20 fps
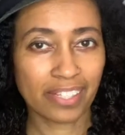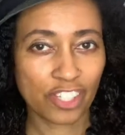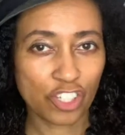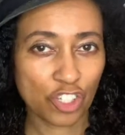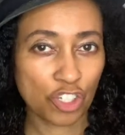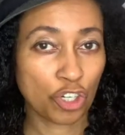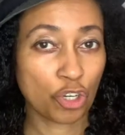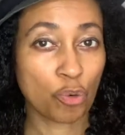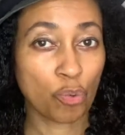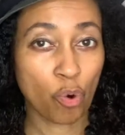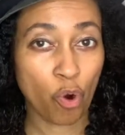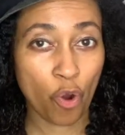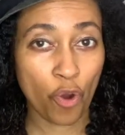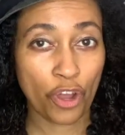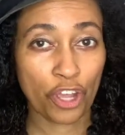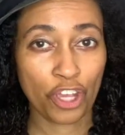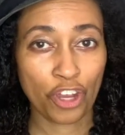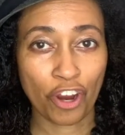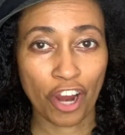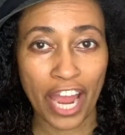to growing
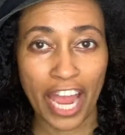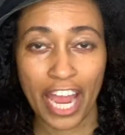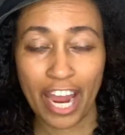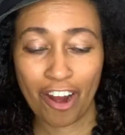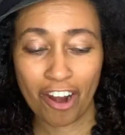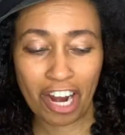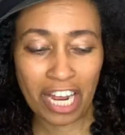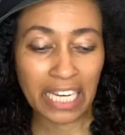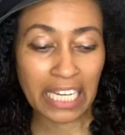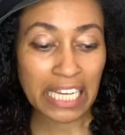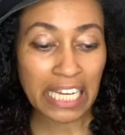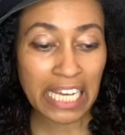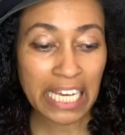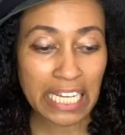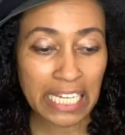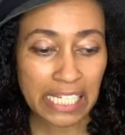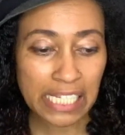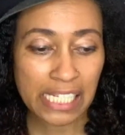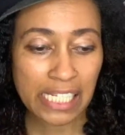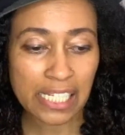your hair. At
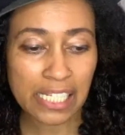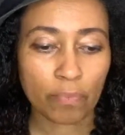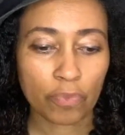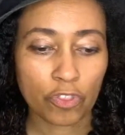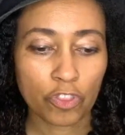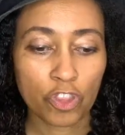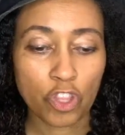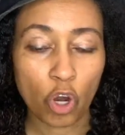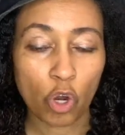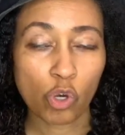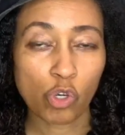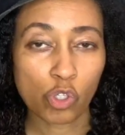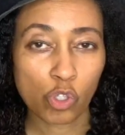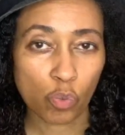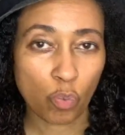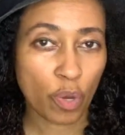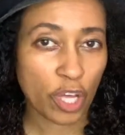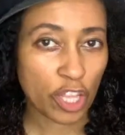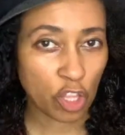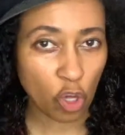least those
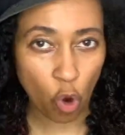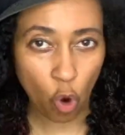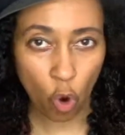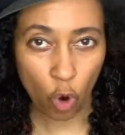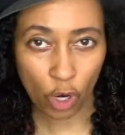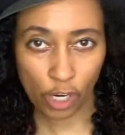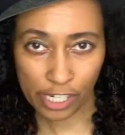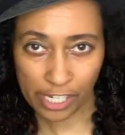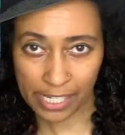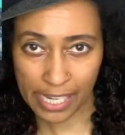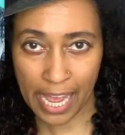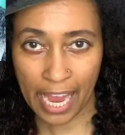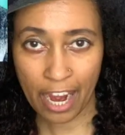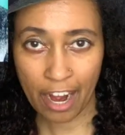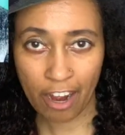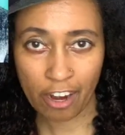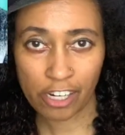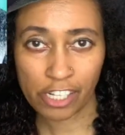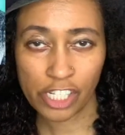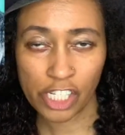with coarse hair
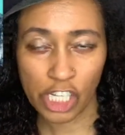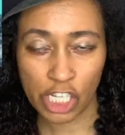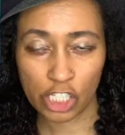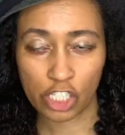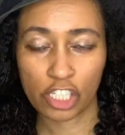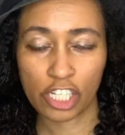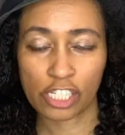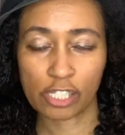such as